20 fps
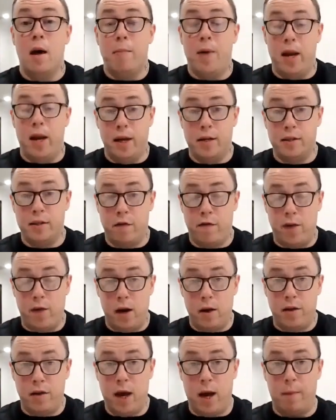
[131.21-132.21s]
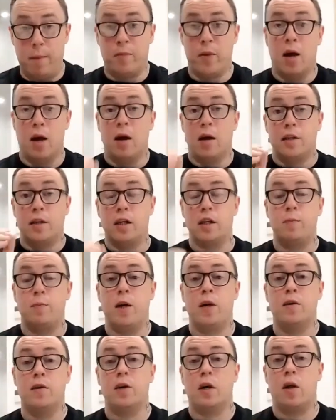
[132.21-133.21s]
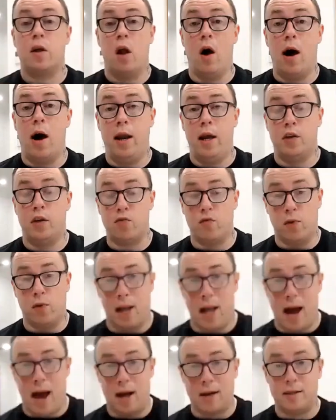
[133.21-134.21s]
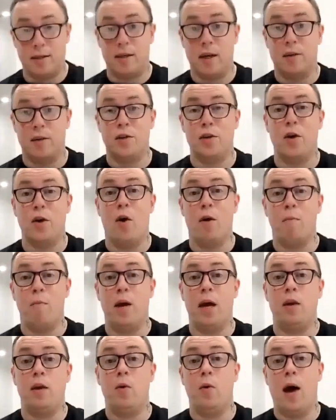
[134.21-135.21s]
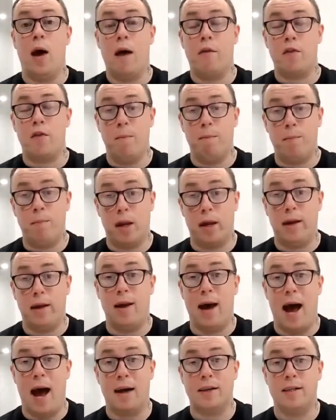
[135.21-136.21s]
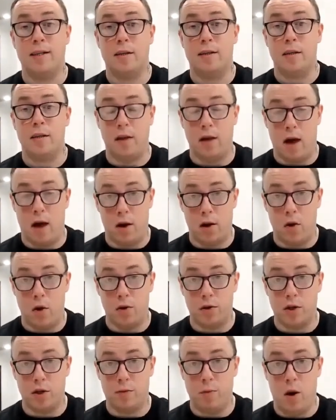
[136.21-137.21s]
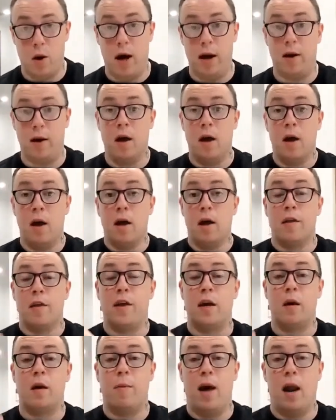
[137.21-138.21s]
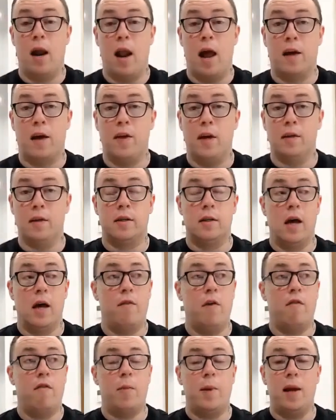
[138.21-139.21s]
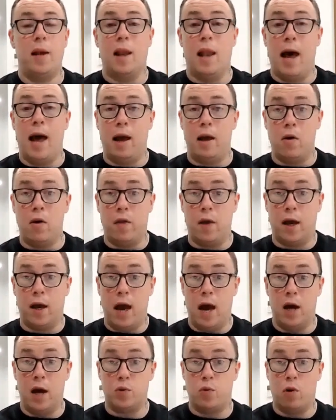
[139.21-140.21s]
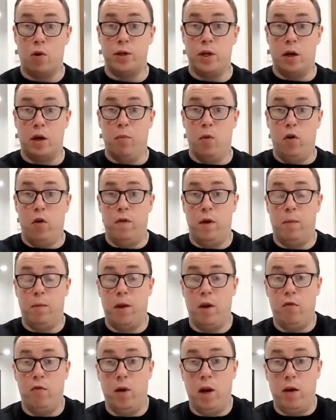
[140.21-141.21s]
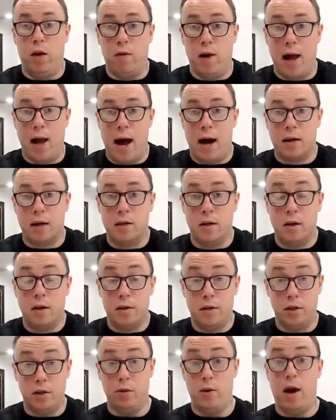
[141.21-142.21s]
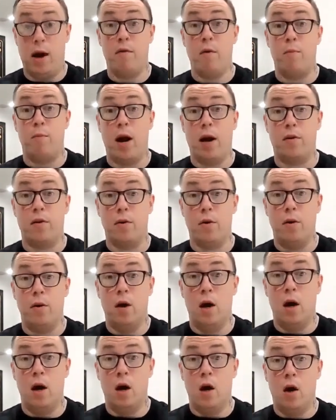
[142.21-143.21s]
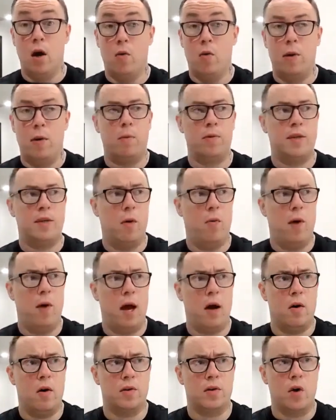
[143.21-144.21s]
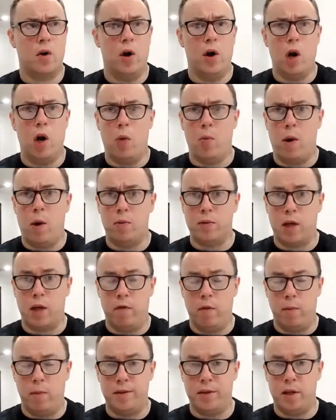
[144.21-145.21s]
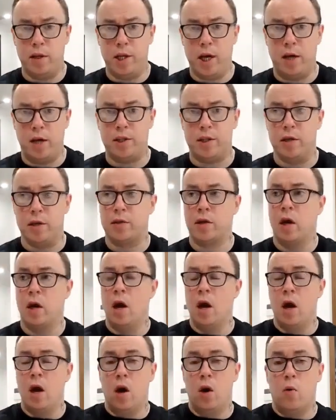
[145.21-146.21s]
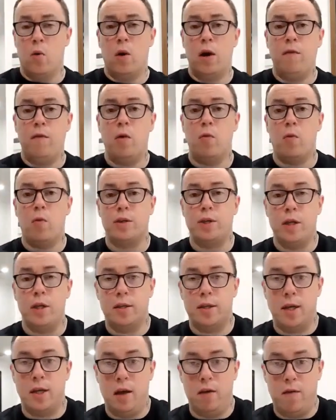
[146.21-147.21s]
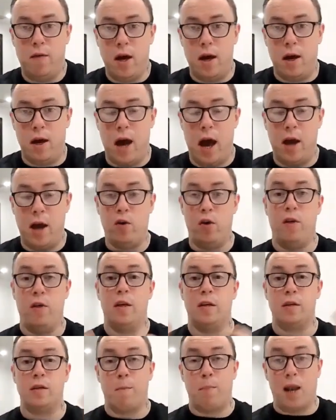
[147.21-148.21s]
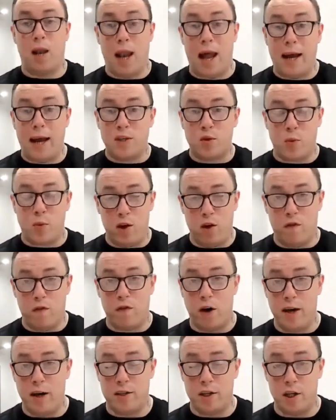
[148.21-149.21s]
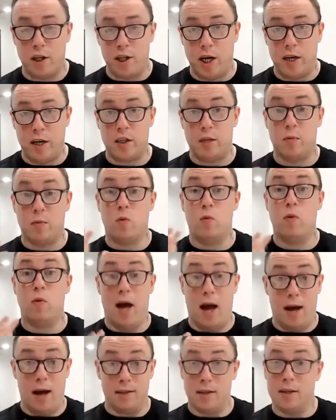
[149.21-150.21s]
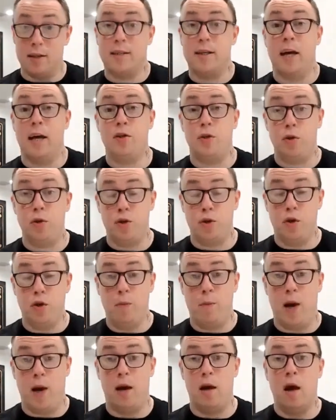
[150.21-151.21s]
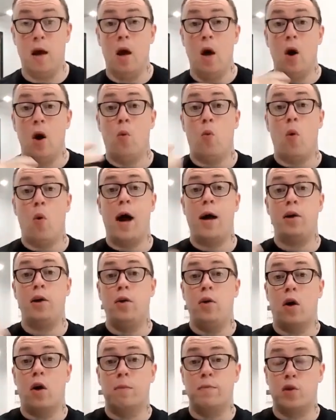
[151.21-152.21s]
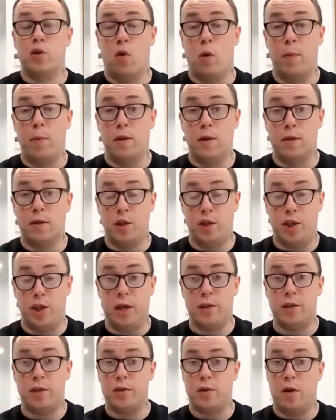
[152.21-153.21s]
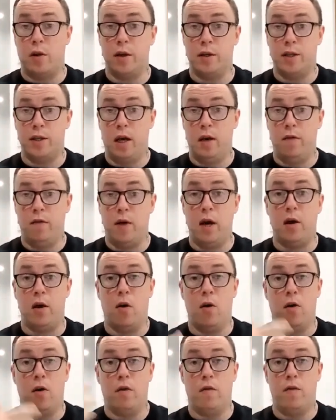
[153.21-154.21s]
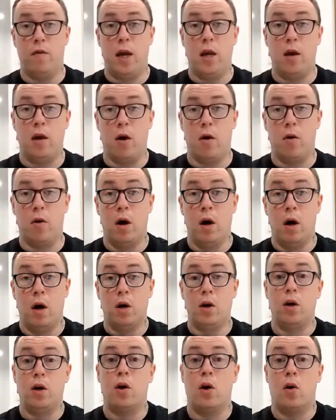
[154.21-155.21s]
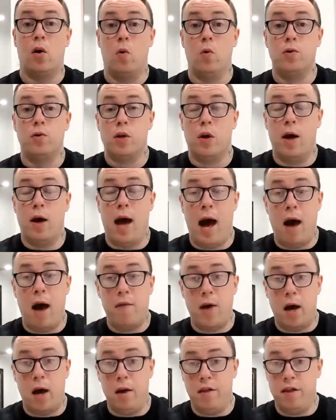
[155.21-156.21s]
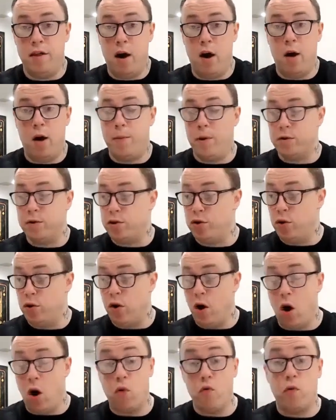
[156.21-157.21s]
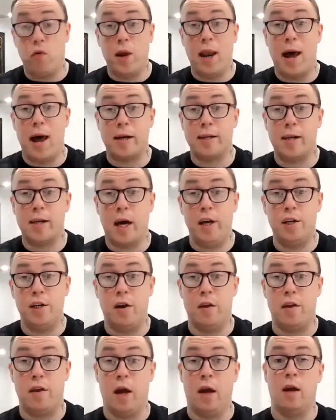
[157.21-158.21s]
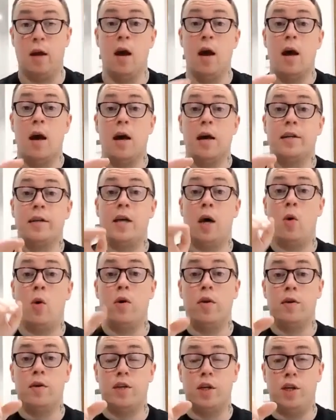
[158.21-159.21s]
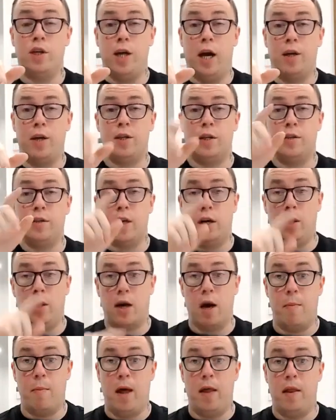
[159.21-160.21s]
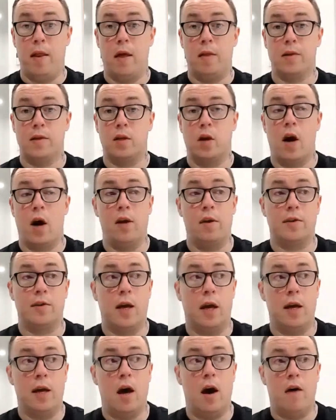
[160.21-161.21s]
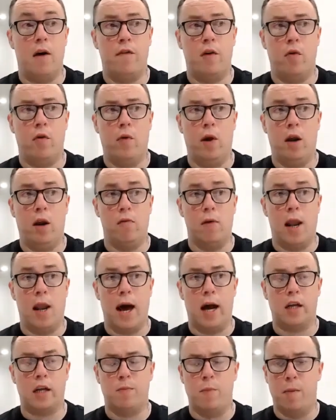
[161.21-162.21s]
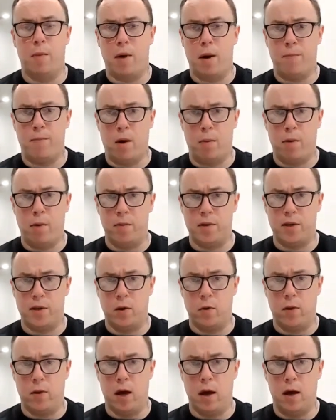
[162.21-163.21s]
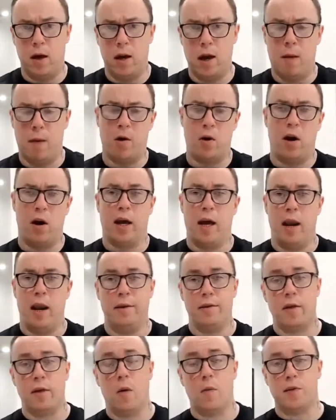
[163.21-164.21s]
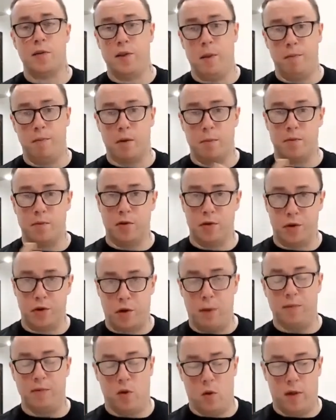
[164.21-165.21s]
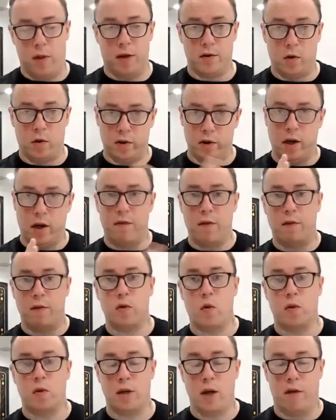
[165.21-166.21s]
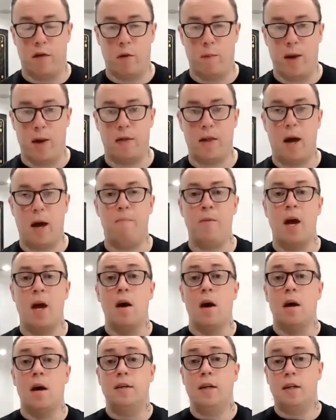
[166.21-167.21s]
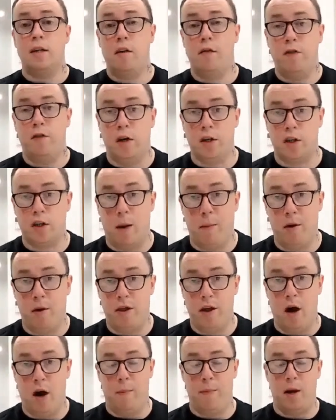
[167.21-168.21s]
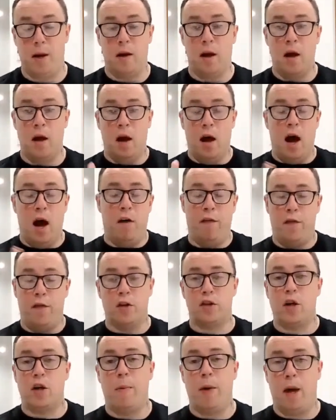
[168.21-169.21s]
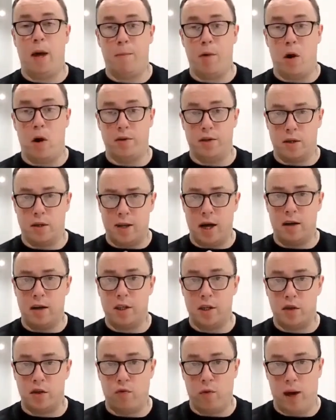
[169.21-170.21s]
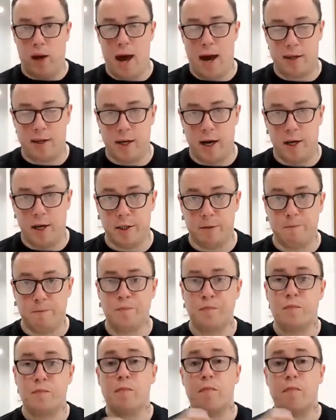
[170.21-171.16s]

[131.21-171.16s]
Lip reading: But here's the funny thing. Just because a client is relaxed does not mean you have complete access to the unconscious mind. Think about it like this. Have you ever been laying on the couch watching a movie and being really relaxed? Did you have a breakthrough? People say, well, hang on, Scott, no one was giving me suggestions. What if you're watching TV and you're in this place where you're very suggestible, as it says you should be? Why are you not absorbing the suggestions on the TV, on the video? You could also have a therapist do the whole relaxation thing, tell you the suggestions, and you come out the other side and you say, yeah, I felt really relaxed, but my problem is still there. Now, I'm not going to get into the whole symptoms and scripts and all that sort of stuff. I've talked enough about that. So that's the first type of therapy, first type of hypnosis. That's just relaxation.